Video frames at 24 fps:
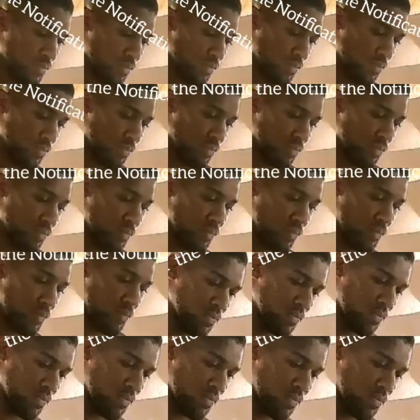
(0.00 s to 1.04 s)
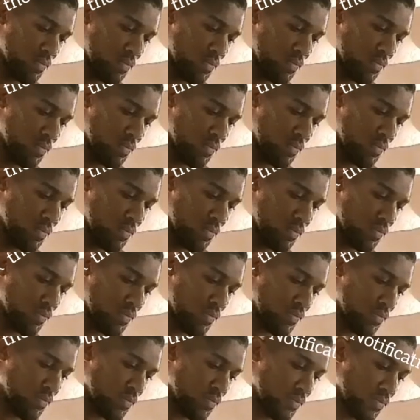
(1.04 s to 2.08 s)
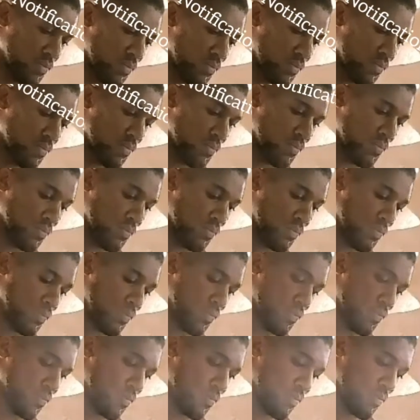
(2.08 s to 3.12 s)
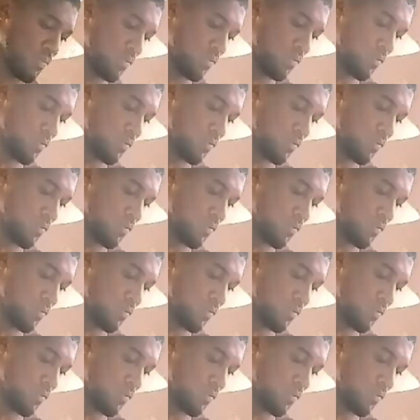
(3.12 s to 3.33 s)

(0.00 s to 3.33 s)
both fighters, right? They want to question